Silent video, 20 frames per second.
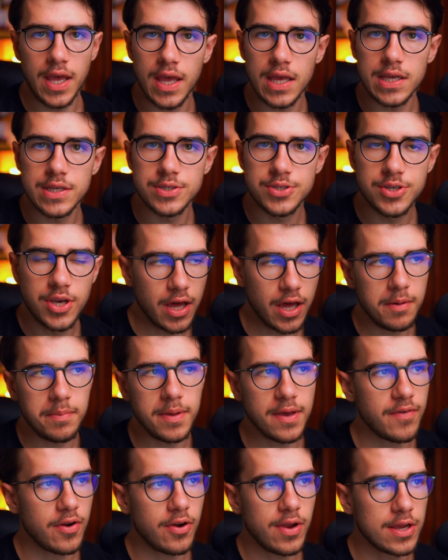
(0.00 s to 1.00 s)
is going to
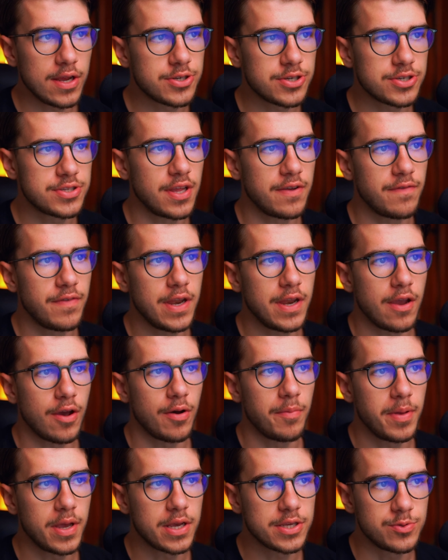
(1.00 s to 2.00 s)
be a very interesting
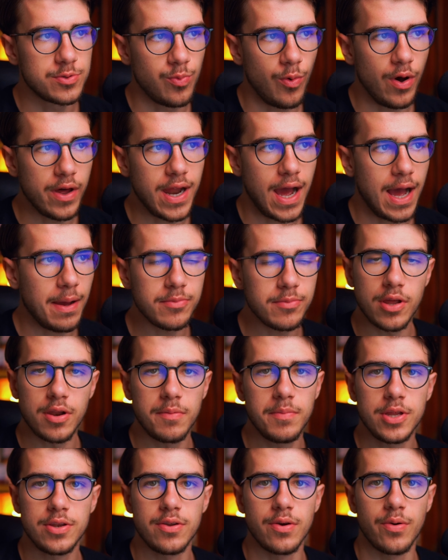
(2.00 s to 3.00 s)
video because what I'm going
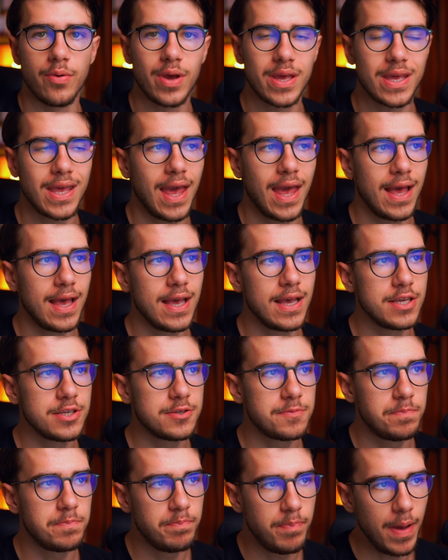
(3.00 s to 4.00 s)
to be doing
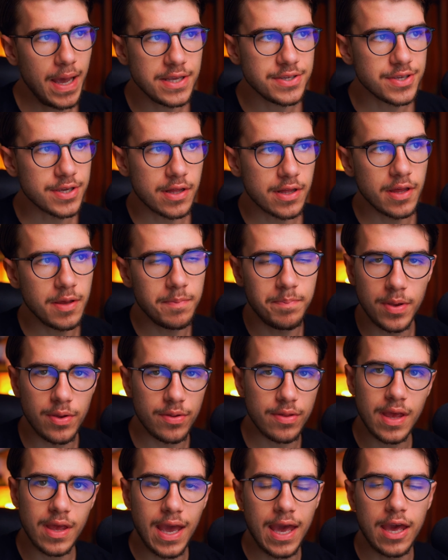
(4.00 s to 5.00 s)
is basically
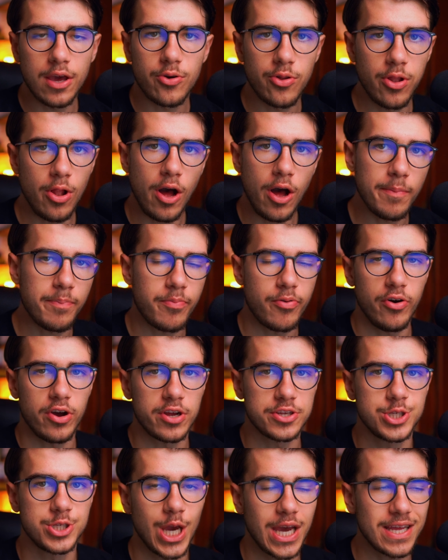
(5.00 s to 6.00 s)
building a Claude
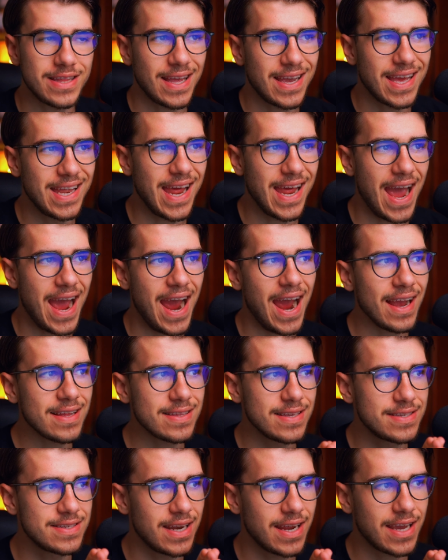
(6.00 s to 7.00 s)
project that can
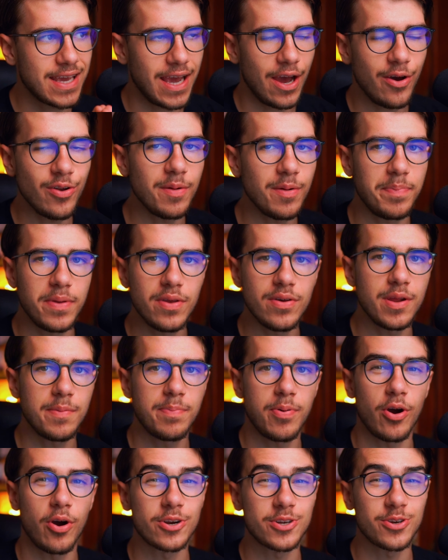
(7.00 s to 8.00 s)
act as an accountability
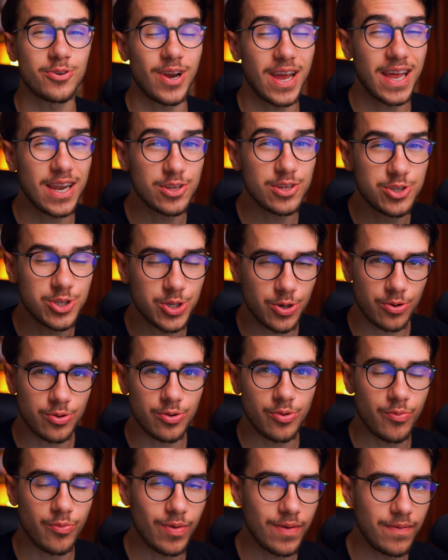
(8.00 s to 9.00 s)
partner and a
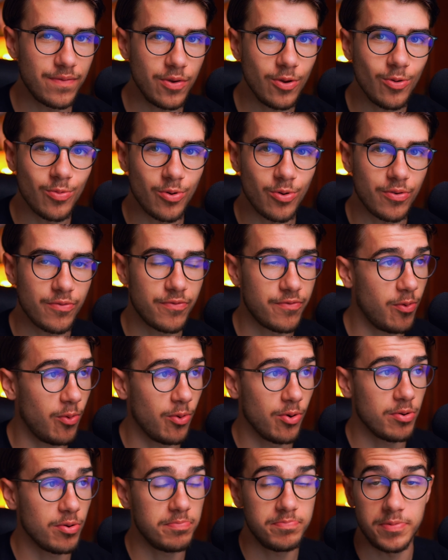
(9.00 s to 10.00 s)
journal reviewer
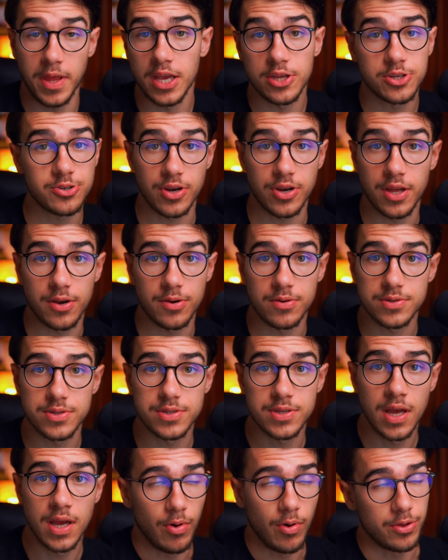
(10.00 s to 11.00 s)
for day
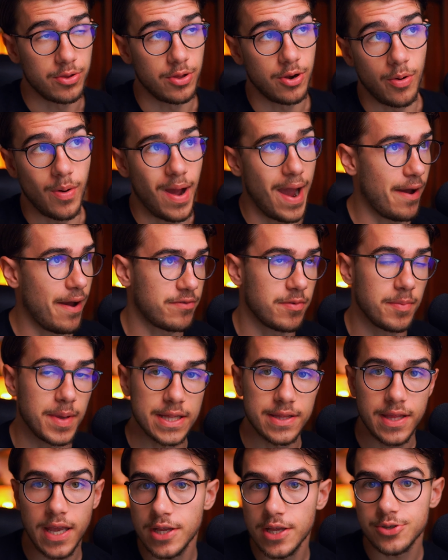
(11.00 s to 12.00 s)
traders. Well, you don't have to be
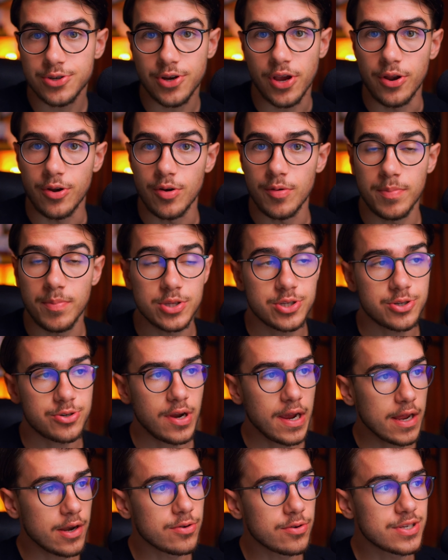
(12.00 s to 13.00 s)
a day trader, but
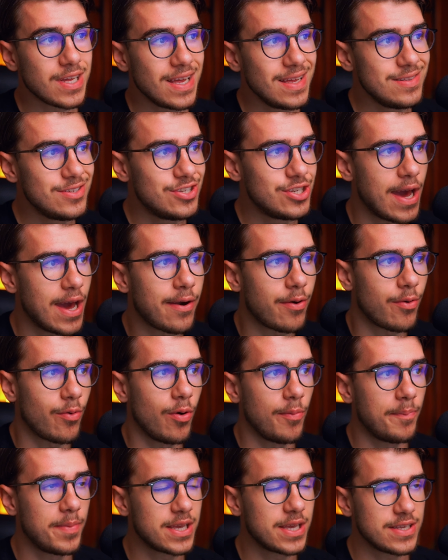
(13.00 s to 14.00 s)
traders in
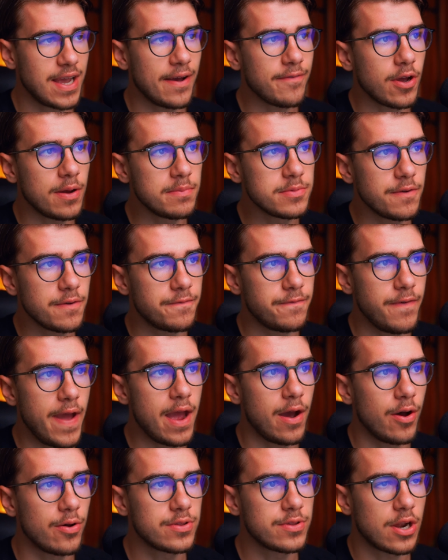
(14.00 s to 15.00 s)
general, because I've come to
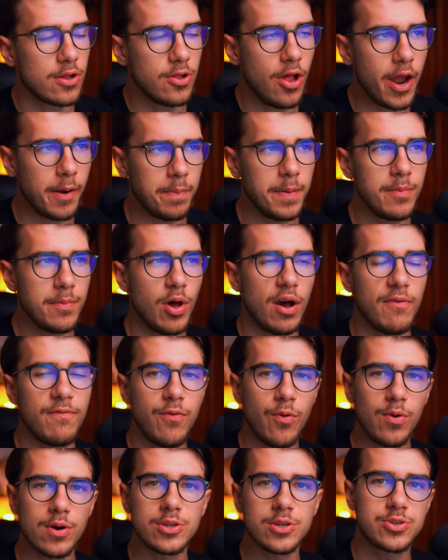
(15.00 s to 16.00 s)
found that a lot of people
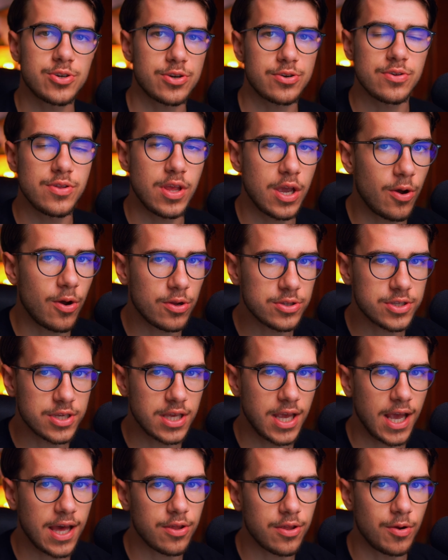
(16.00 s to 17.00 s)
avoid journaling
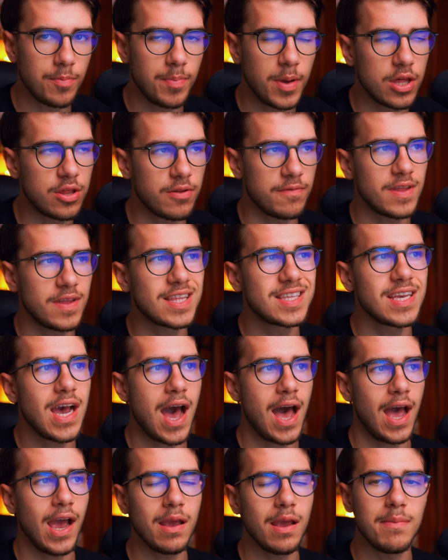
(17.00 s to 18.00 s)
altogether because of the
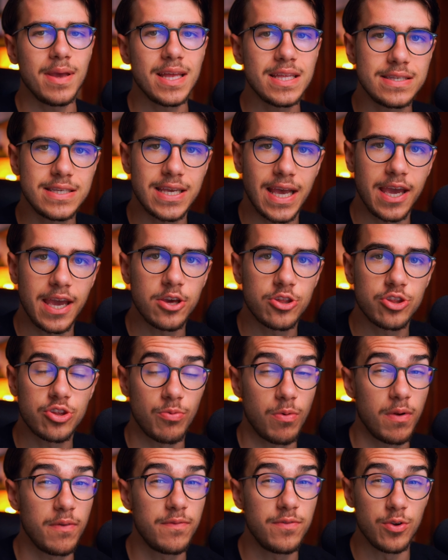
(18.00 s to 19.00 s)
time it takes
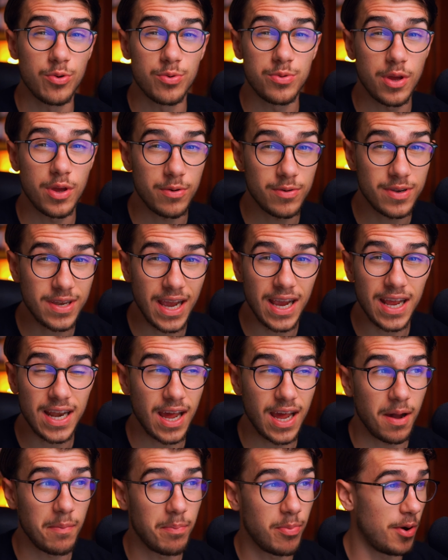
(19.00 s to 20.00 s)
to review their
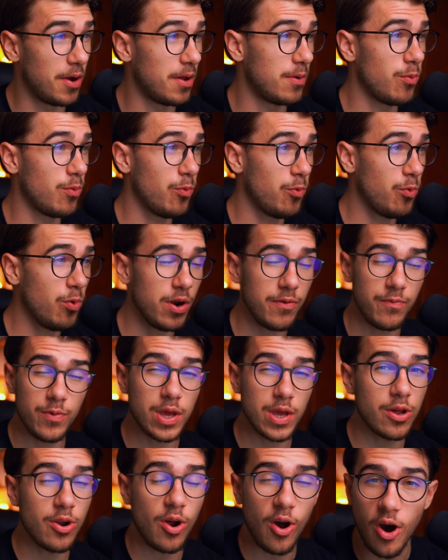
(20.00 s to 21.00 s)
data. But what if we
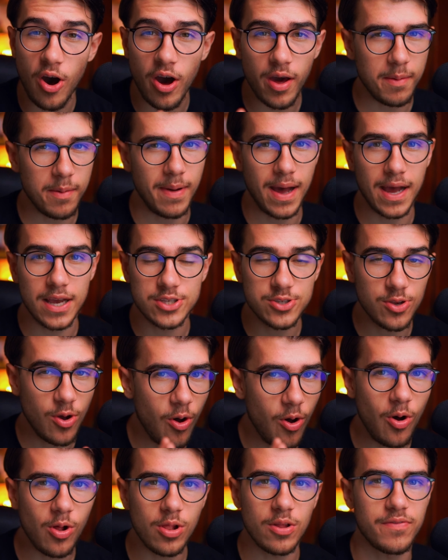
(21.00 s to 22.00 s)
could automate
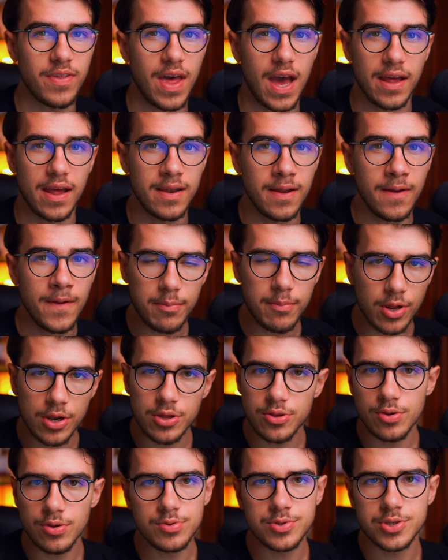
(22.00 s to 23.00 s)
all of that? And I'm
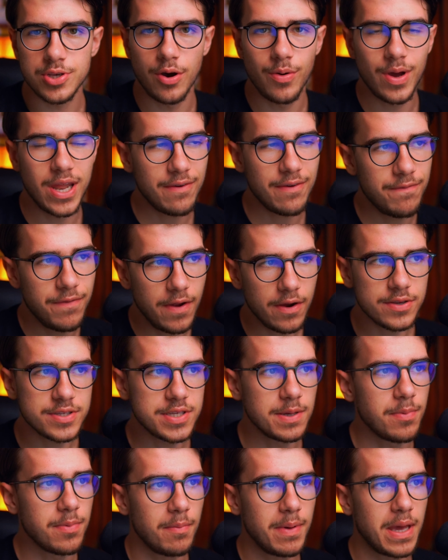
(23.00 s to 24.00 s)
going to do so in a very
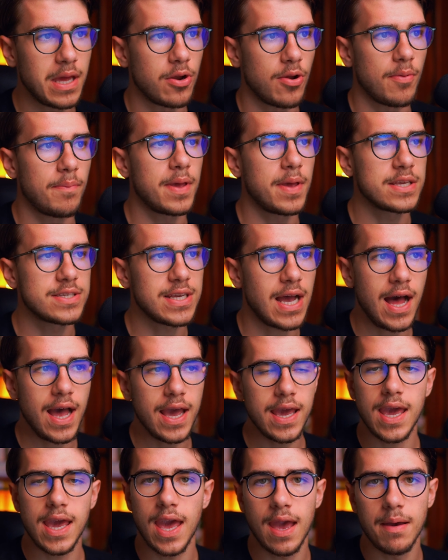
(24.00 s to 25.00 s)
simple manner because
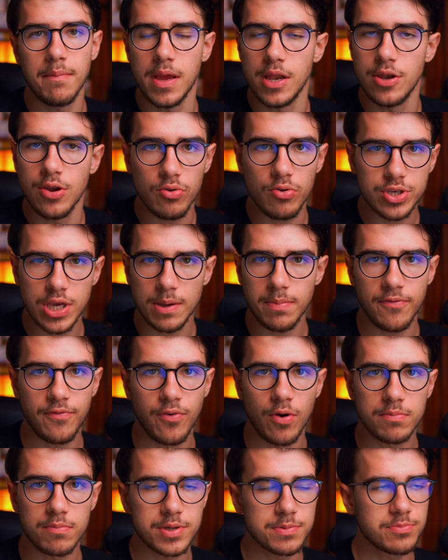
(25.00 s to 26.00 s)
I am in no shape or
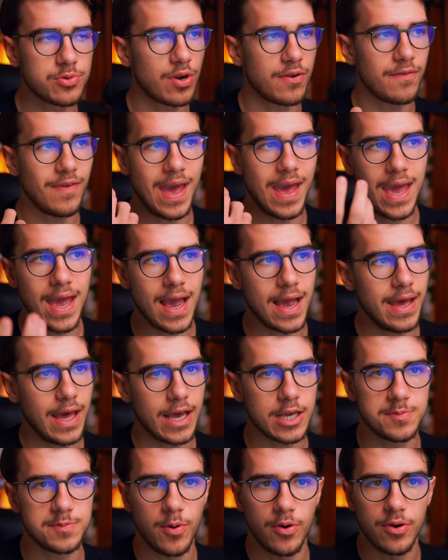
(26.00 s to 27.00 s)
form some sort of AI
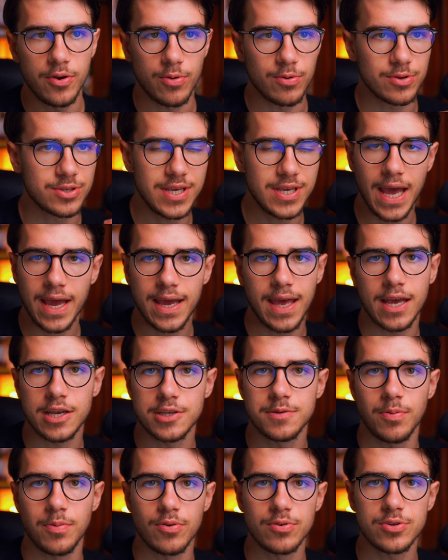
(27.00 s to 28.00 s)
expert or tech
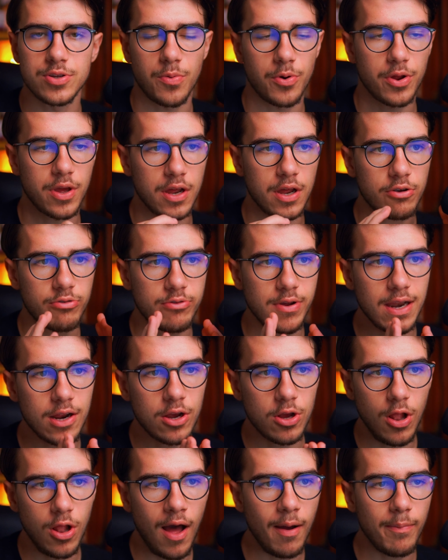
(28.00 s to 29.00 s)
expert. So we're going to create a
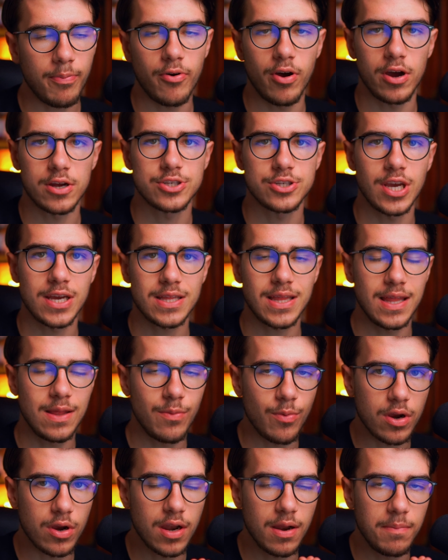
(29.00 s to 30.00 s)
Claude project and
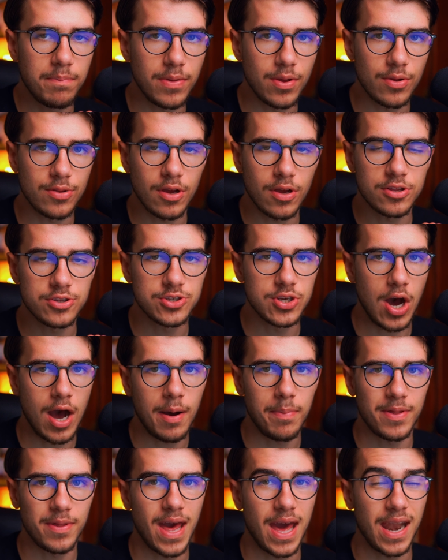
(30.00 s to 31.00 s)
then we're going to build on
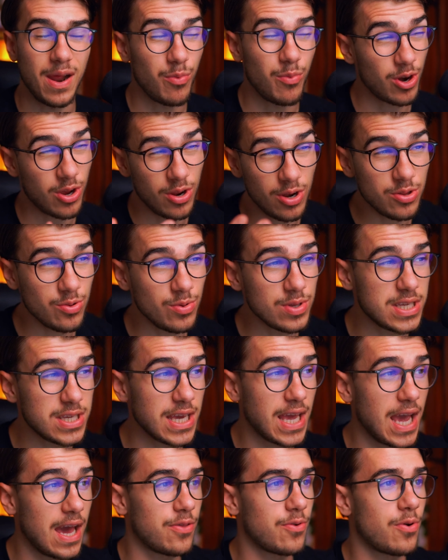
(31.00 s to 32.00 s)
top of that. And we're going to do it
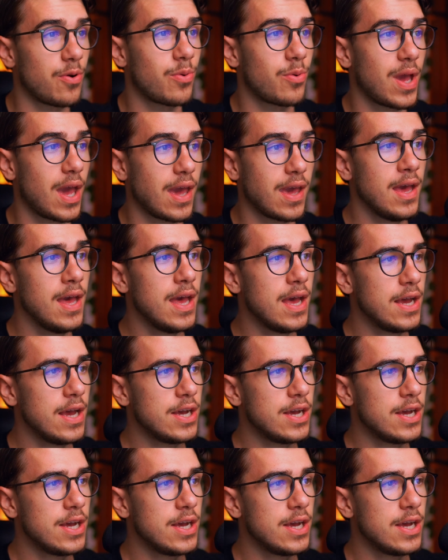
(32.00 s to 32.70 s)
together, okay?